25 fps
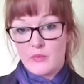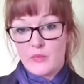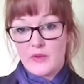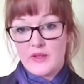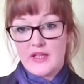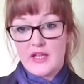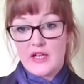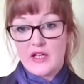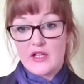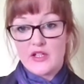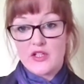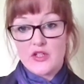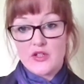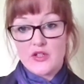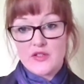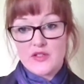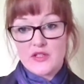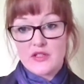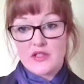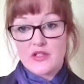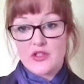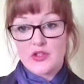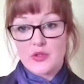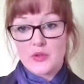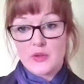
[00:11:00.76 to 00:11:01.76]
when they are
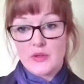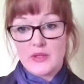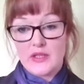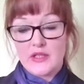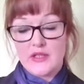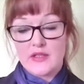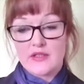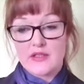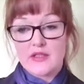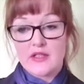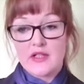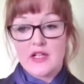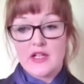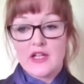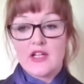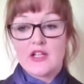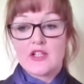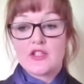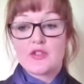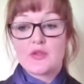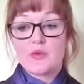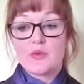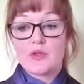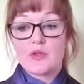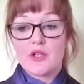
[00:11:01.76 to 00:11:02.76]
using the toilet
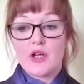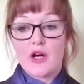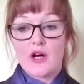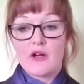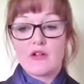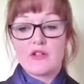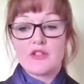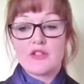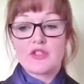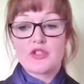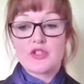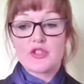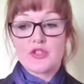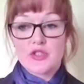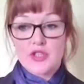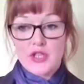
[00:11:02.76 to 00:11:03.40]
to encourage